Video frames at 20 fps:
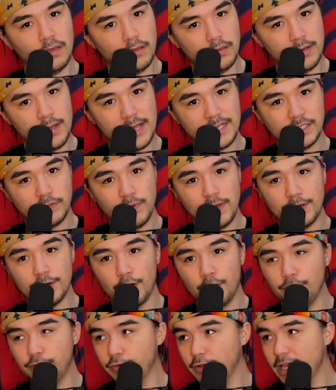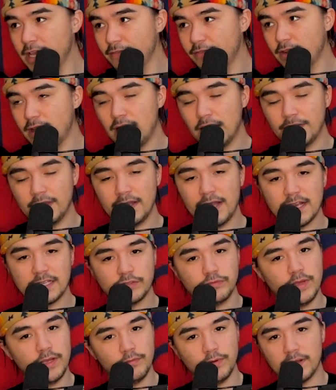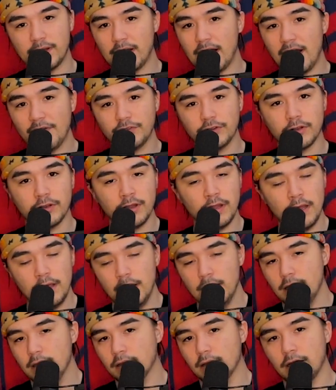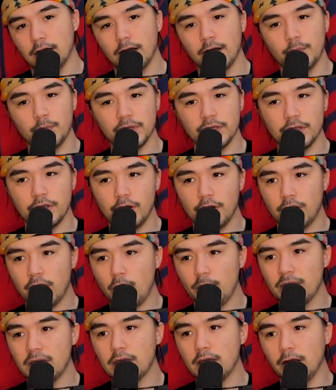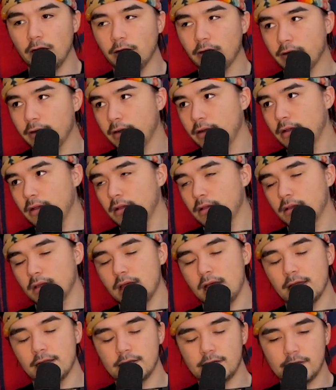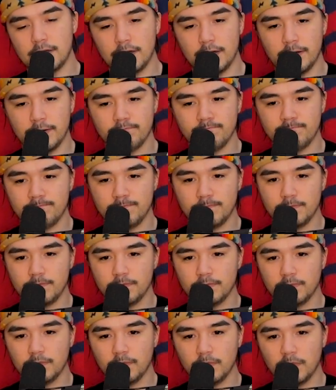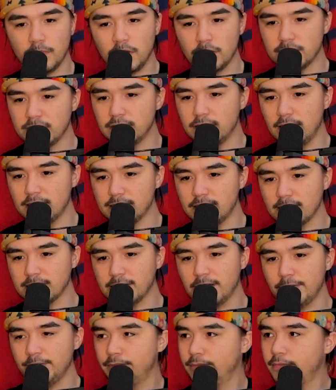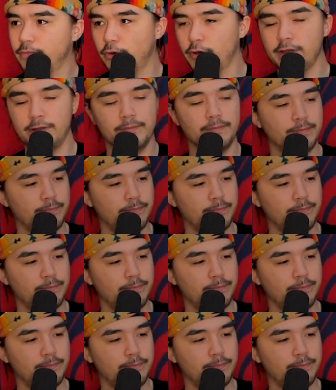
next week, hopefully. If not, the next week, but after. But you know, I'll be here. And I'll see you guys next time. Hoi.